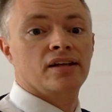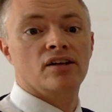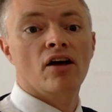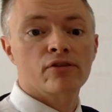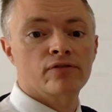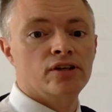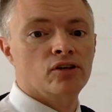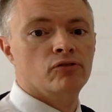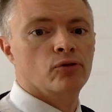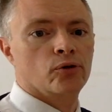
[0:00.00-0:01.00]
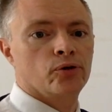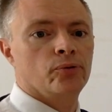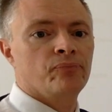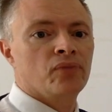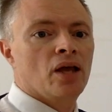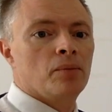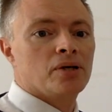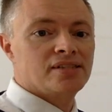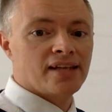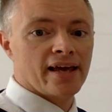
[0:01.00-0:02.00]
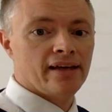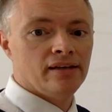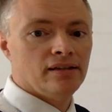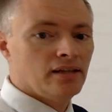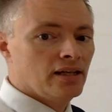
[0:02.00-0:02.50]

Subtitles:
another video for you. But today,